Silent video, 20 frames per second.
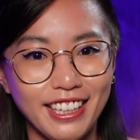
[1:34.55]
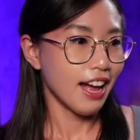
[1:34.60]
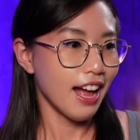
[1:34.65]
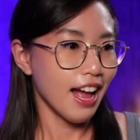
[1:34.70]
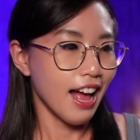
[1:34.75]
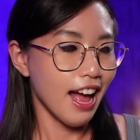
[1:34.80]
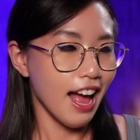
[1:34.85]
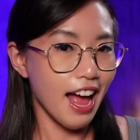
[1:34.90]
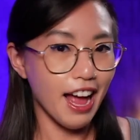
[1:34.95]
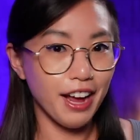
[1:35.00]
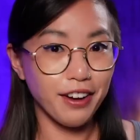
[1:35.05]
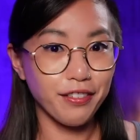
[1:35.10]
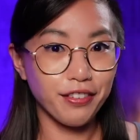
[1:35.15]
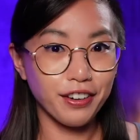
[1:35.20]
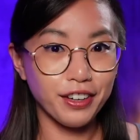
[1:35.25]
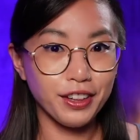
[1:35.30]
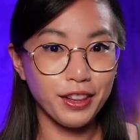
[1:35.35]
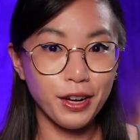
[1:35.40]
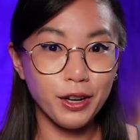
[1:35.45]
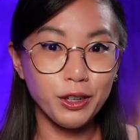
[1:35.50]
And for
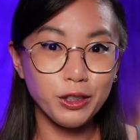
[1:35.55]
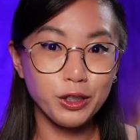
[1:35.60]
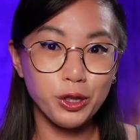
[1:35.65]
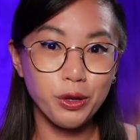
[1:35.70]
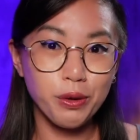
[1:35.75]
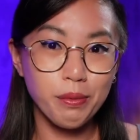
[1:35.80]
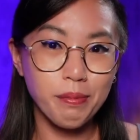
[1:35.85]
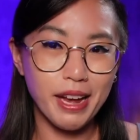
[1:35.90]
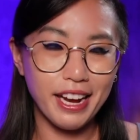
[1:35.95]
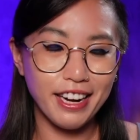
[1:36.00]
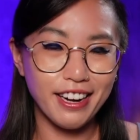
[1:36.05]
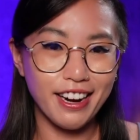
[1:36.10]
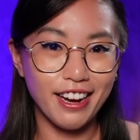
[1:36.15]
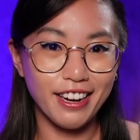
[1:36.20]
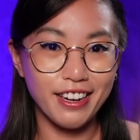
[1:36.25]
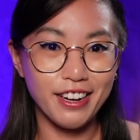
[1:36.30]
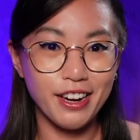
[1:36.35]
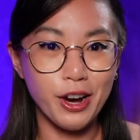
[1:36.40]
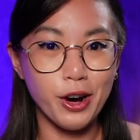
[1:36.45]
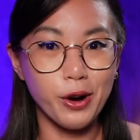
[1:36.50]
those who may
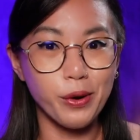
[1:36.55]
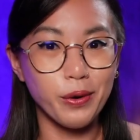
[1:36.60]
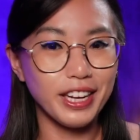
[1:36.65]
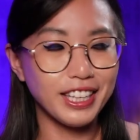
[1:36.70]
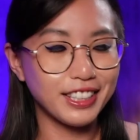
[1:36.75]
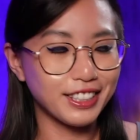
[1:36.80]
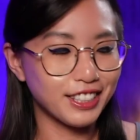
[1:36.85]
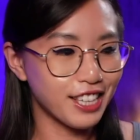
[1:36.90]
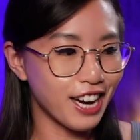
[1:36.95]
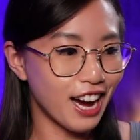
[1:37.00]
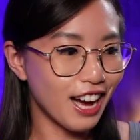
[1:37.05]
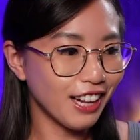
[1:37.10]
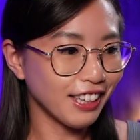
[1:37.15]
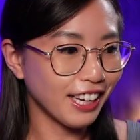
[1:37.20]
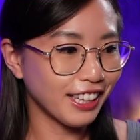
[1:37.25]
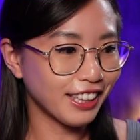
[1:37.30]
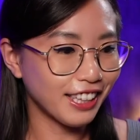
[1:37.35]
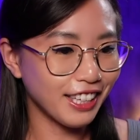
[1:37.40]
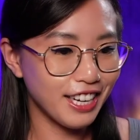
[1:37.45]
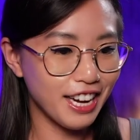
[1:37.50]
not know, it's not
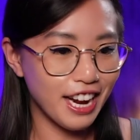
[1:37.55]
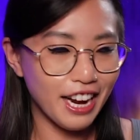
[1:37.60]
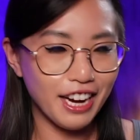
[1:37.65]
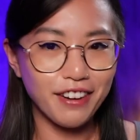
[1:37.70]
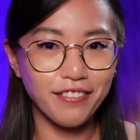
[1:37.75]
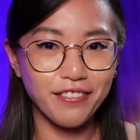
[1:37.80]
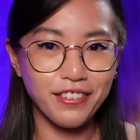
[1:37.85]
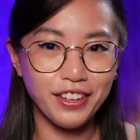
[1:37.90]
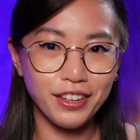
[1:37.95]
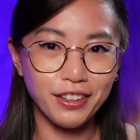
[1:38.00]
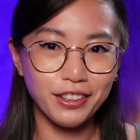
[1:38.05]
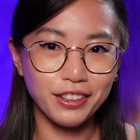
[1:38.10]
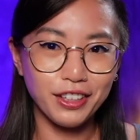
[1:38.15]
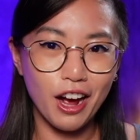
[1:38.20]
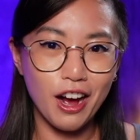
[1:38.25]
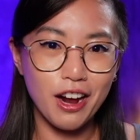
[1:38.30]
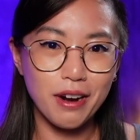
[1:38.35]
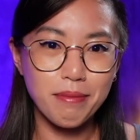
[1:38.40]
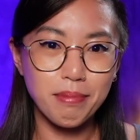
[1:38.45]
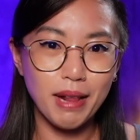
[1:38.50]
like the native yield
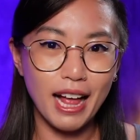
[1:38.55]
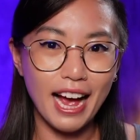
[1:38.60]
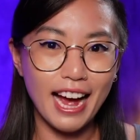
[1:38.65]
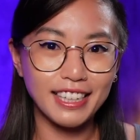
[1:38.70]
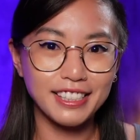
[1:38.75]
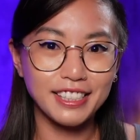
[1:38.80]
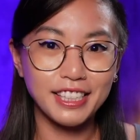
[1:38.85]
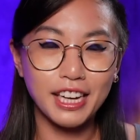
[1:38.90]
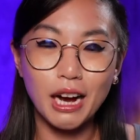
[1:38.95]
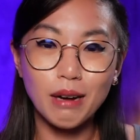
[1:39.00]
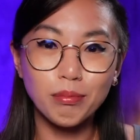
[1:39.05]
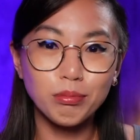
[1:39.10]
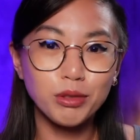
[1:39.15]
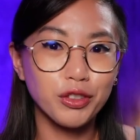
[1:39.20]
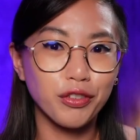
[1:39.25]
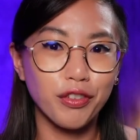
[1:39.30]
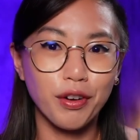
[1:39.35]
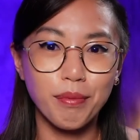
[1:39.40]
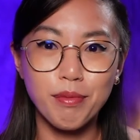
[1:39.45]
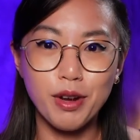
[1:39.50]
on Blast comes
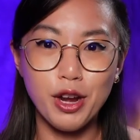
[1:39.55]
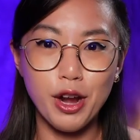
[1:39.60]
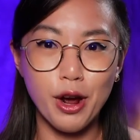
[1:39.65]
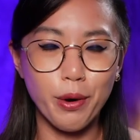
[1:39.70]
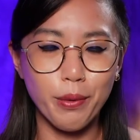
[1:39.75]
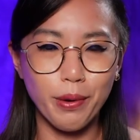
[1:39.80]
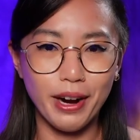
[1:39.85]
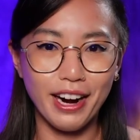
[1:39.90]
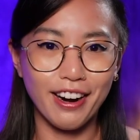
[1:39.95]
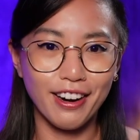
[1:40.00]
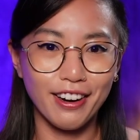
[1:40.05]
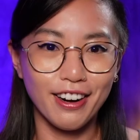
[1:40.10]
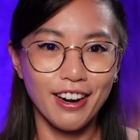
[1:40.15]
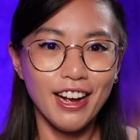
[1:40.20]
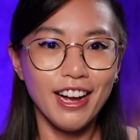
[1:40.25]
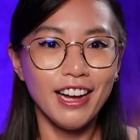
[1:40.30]
from nowhere.